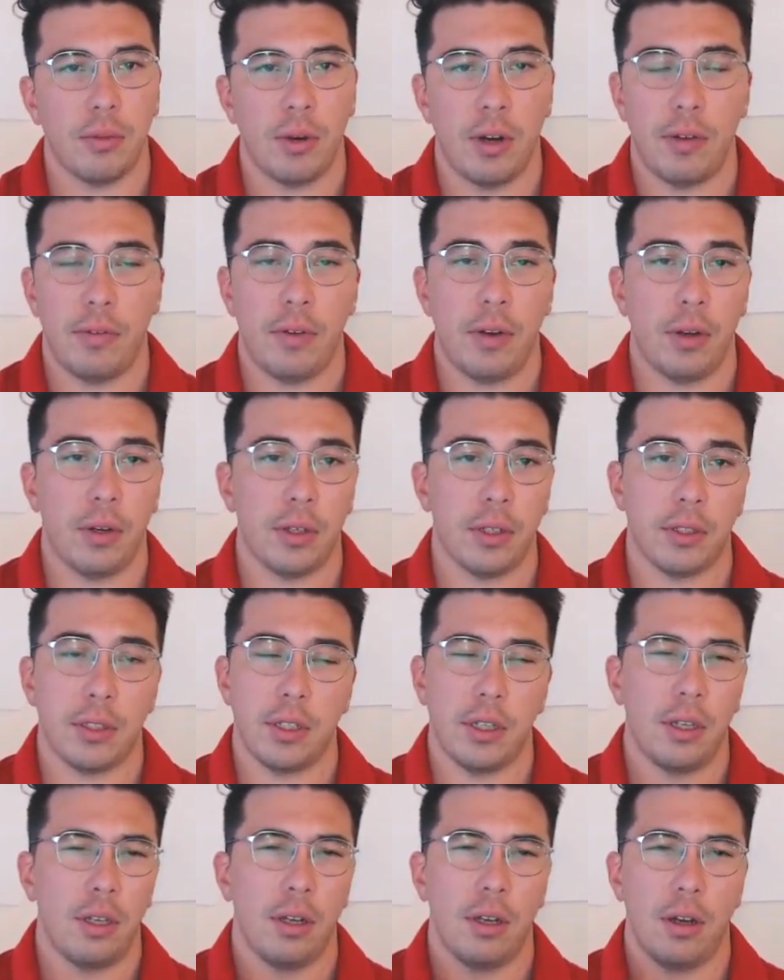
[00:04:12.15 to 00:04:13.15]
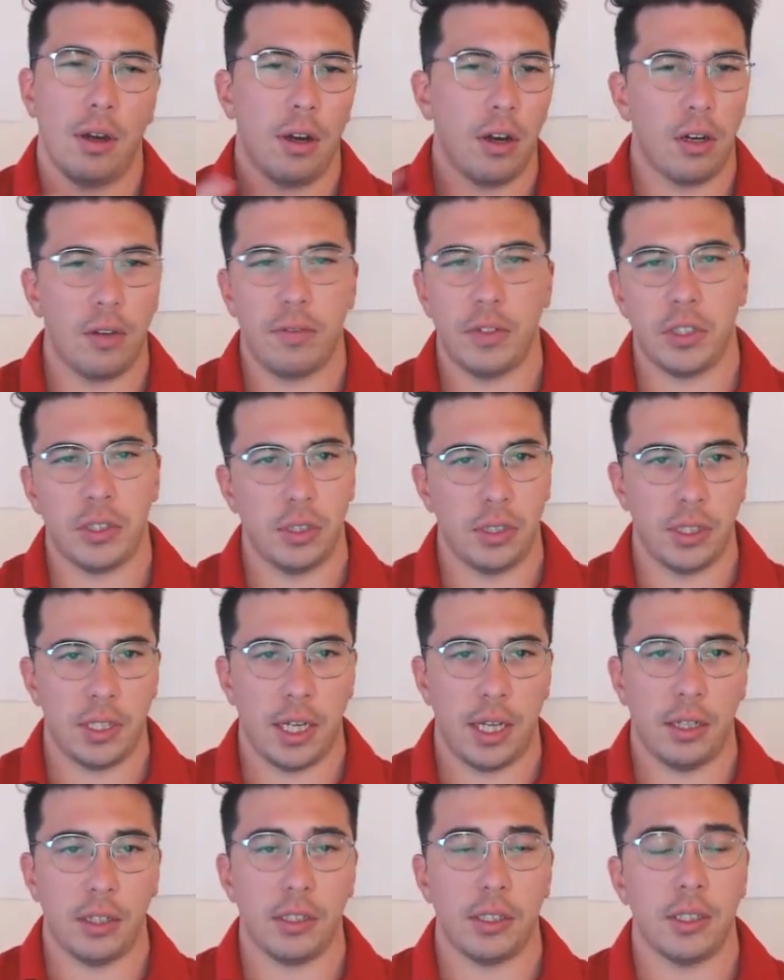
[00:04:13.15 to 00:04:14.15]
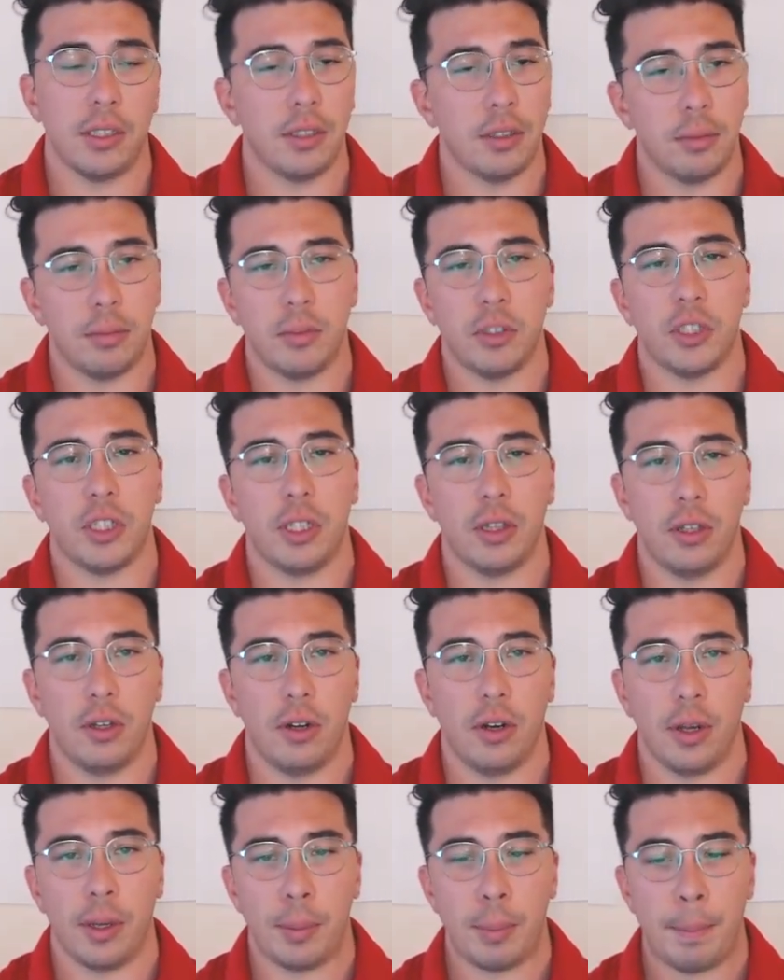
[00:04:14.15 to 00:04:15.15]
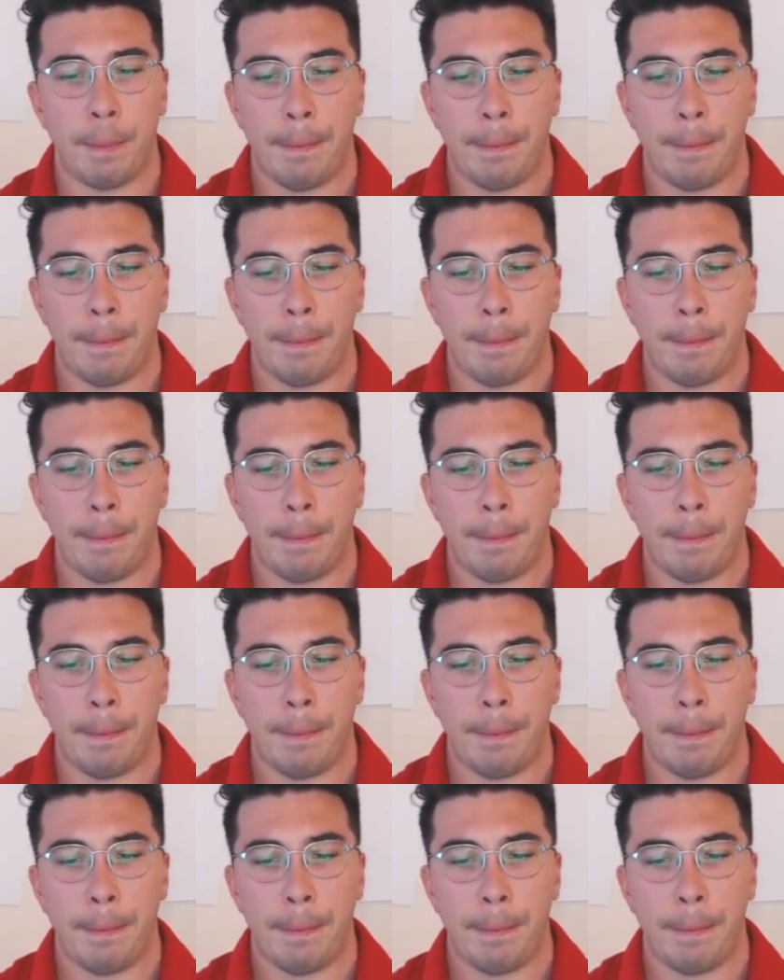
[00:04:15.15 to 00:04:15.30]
where I focused in artificial intelligence and machine learning.